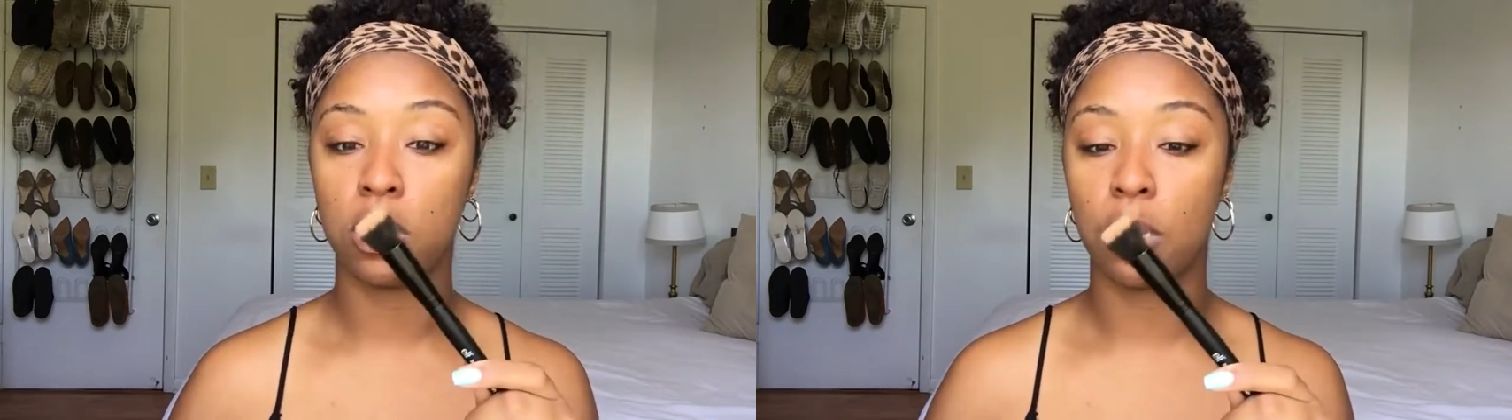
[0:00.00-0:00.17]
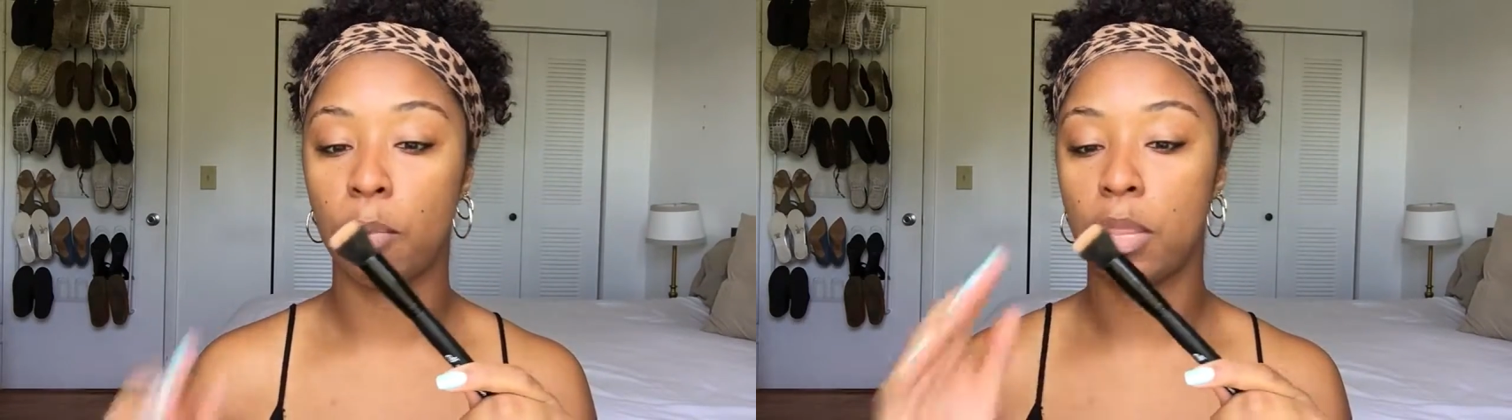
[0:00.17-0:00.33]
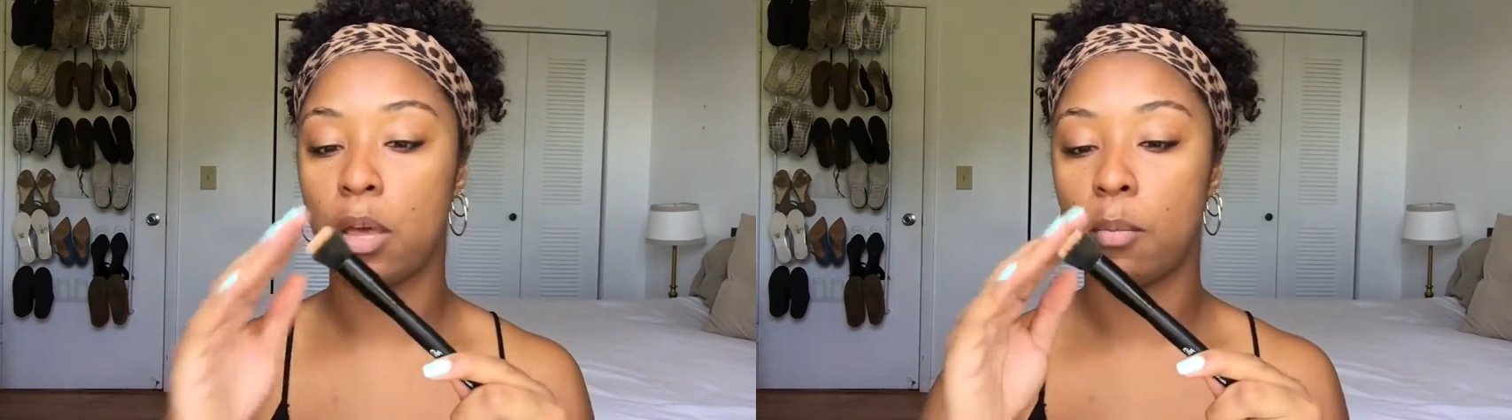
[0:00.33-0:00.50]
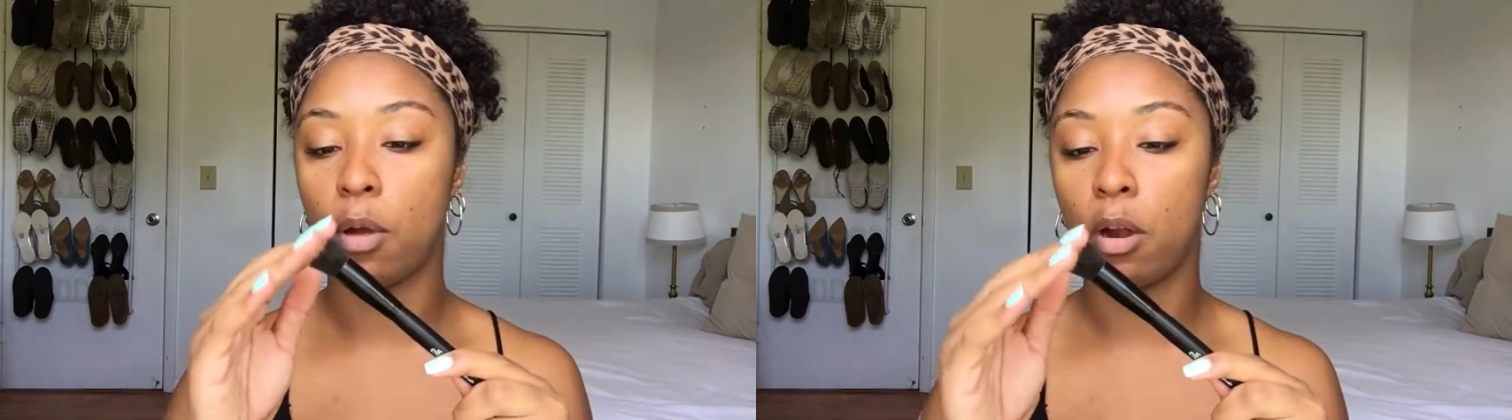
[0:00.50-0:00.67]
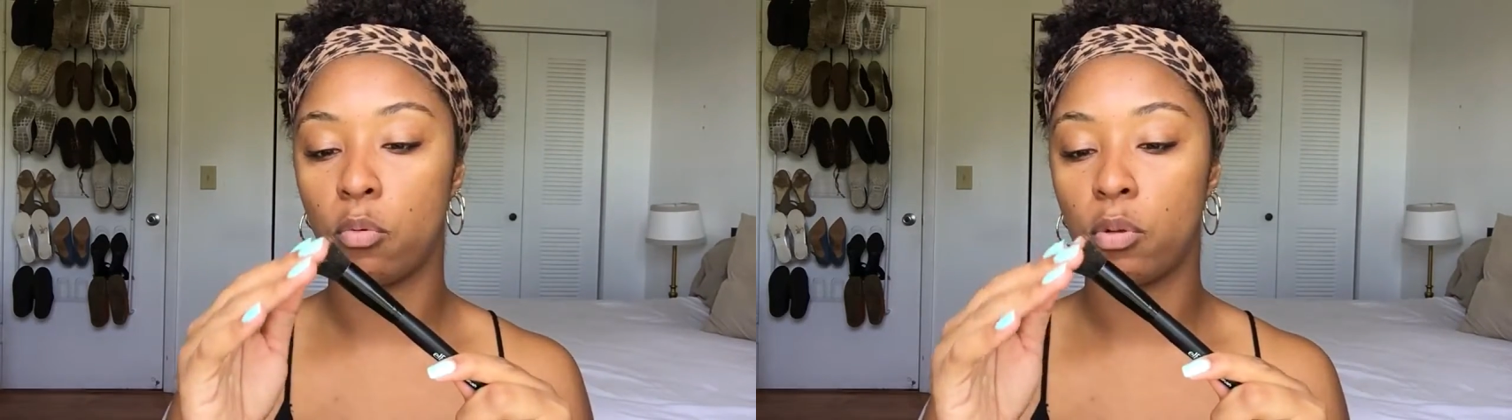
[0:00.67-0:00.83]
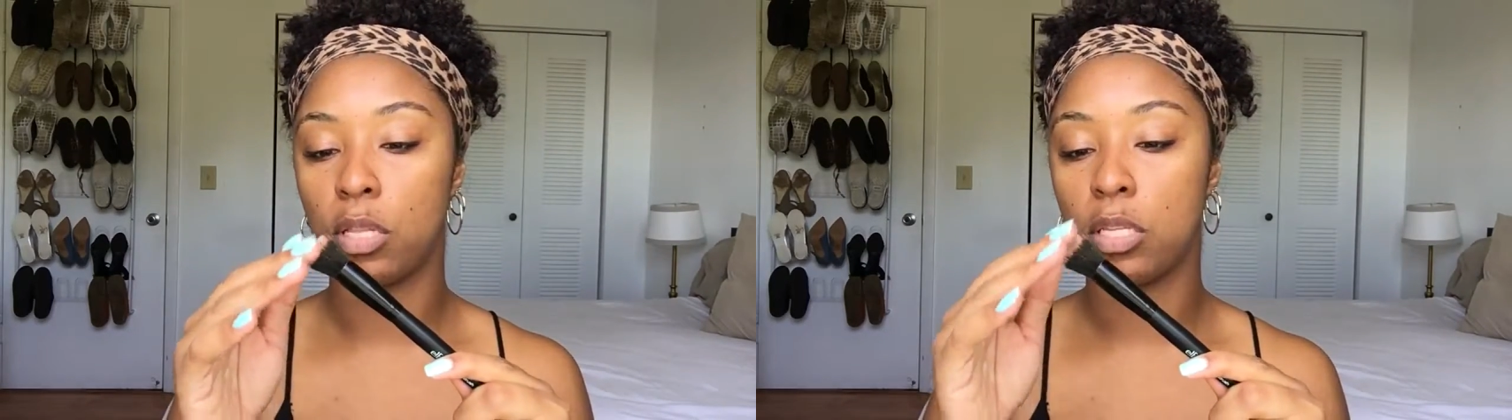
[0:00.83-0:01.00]
Some of them
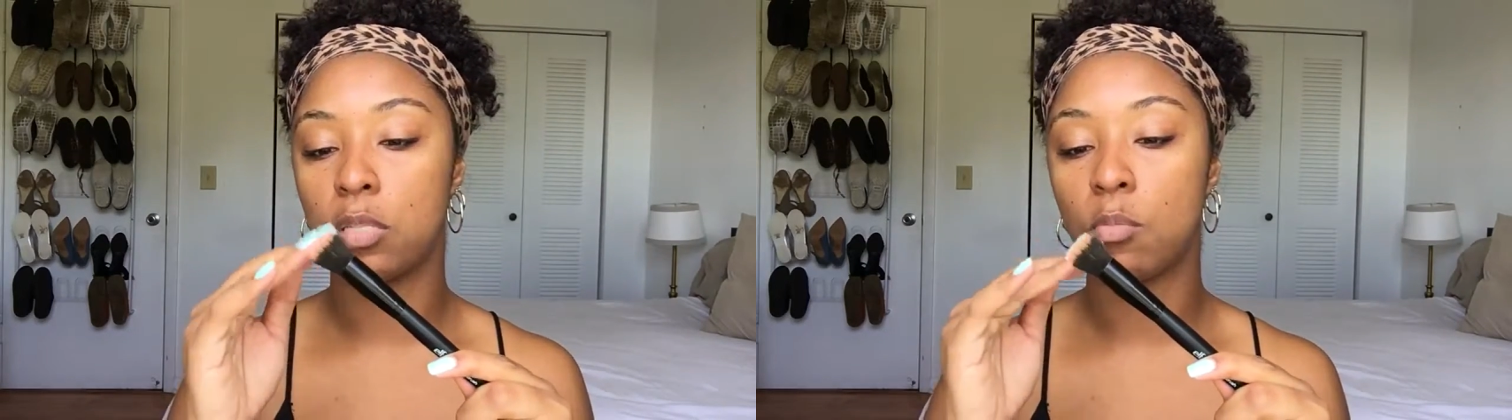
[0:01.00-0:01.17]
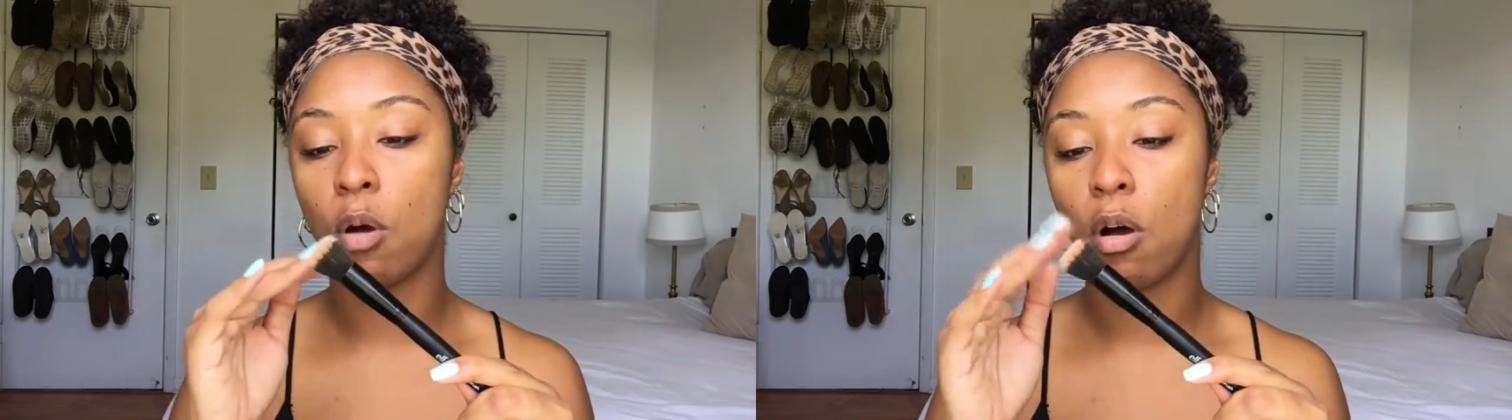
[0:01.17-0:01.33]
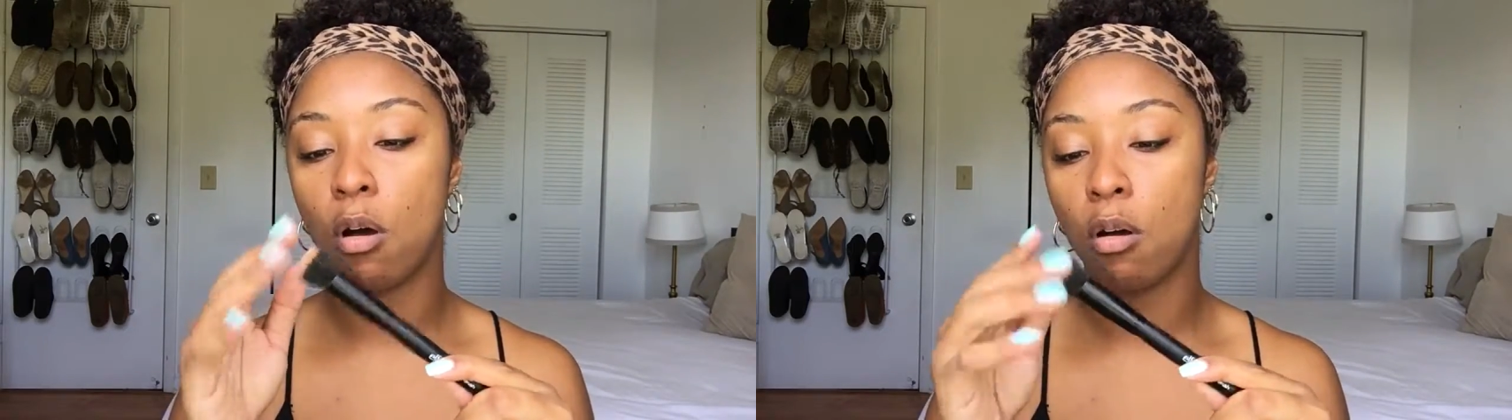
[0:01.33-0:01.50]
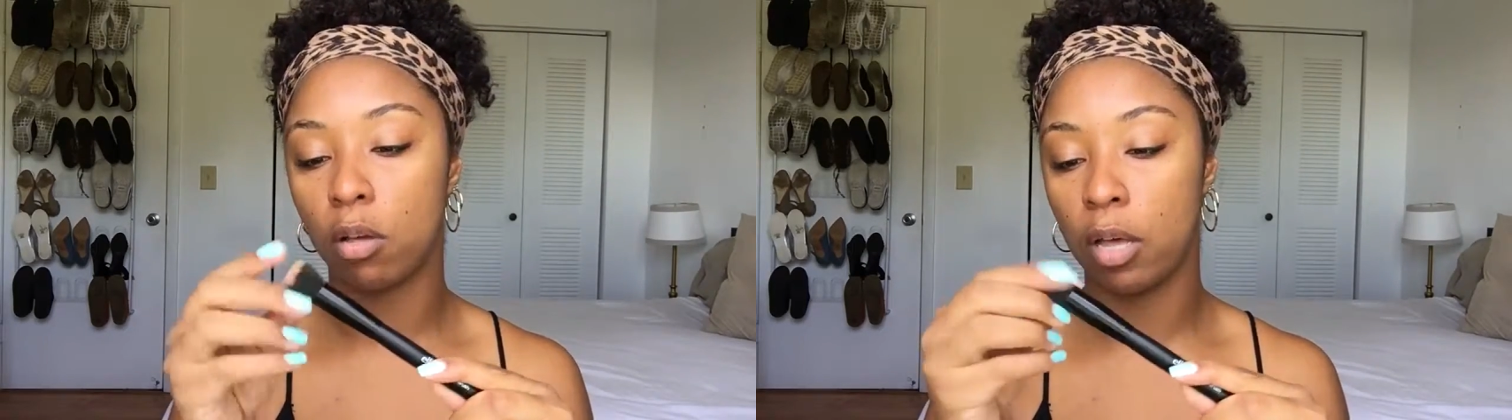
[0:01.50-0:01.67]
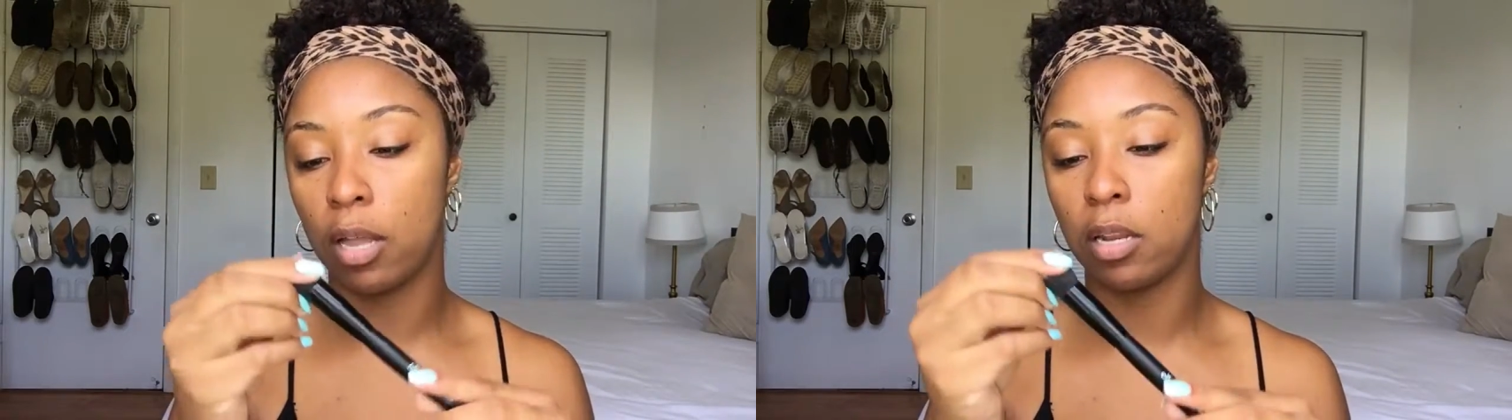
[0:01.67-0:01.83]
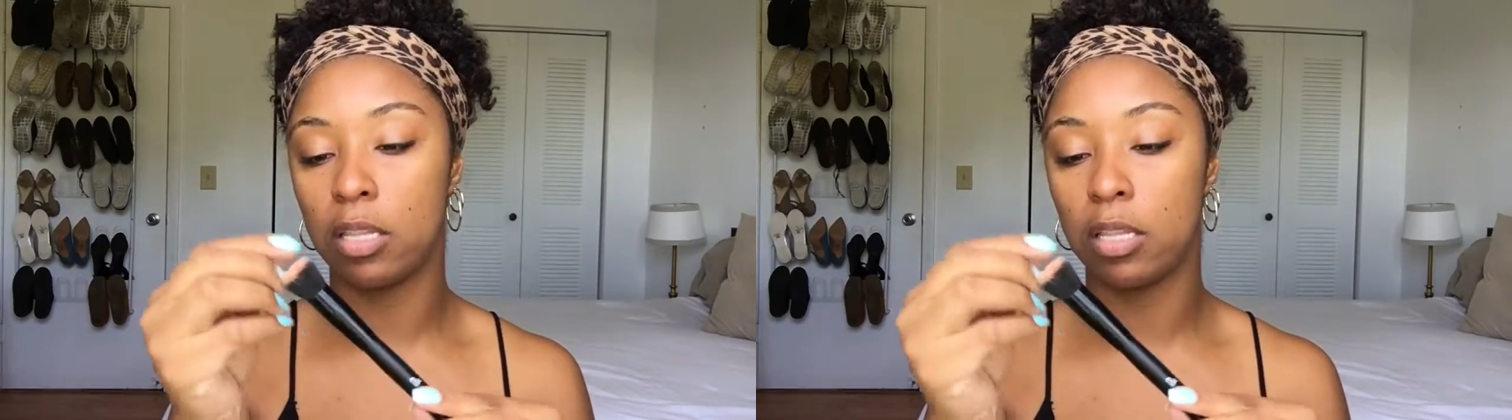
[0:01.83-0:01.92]
are really small.